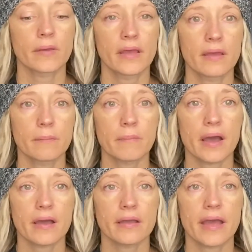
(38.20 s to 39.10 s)

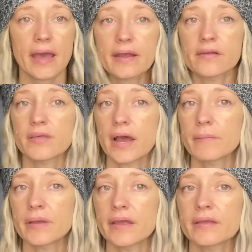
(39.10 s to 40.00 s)
my hat hair that I
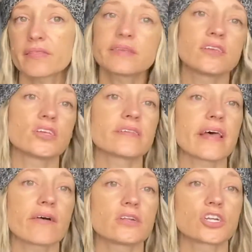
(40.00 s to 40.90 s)
make. This is just
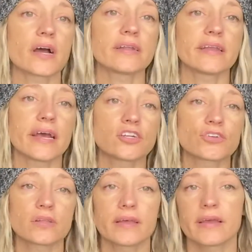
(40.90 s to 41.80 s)
how it dried
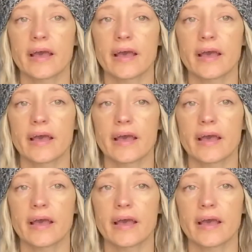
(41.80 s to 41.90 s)
naturally.